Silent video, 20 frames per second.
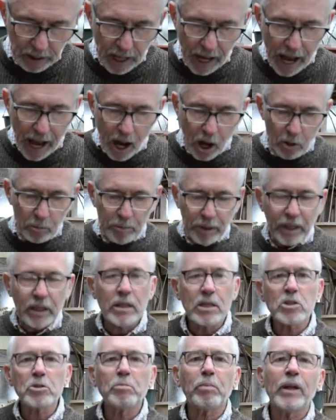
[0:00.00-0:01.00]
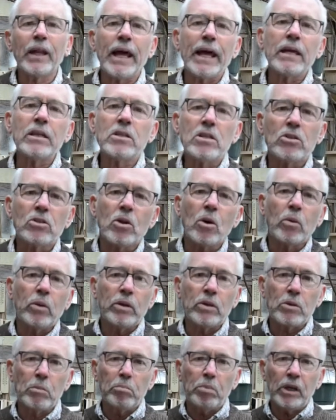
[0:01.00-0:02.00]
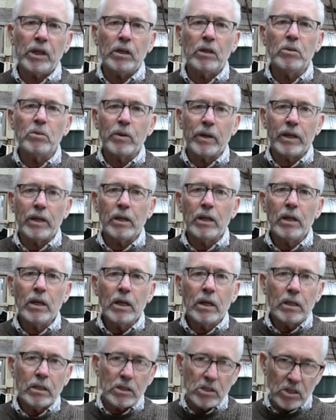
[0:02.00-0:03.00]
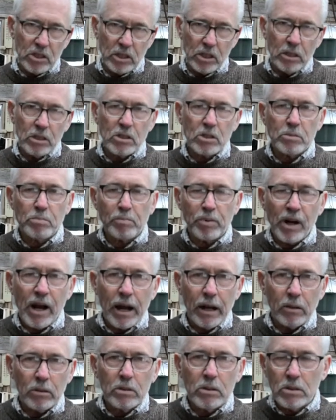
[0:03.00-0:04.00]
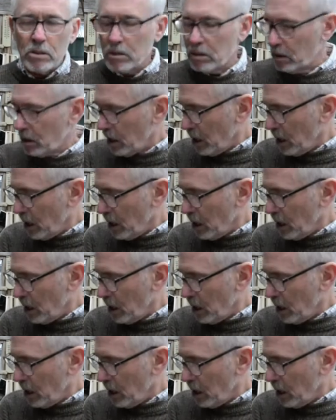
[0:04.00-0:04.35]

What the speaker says: how big this plant is going to be when the seed sprouts